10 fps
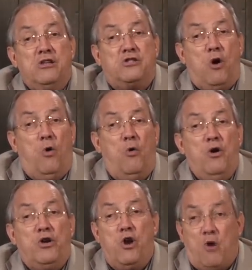
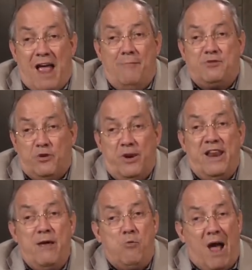So you're
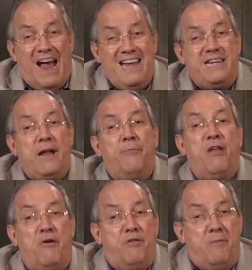absolutely right.
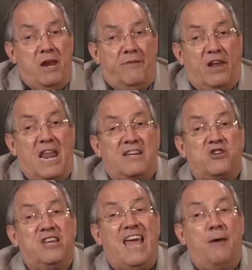They're in the middle of an
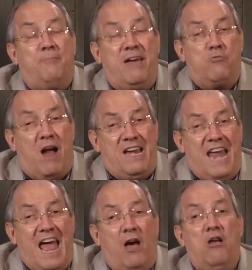election campaign
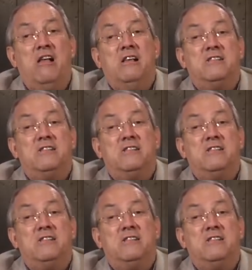right now.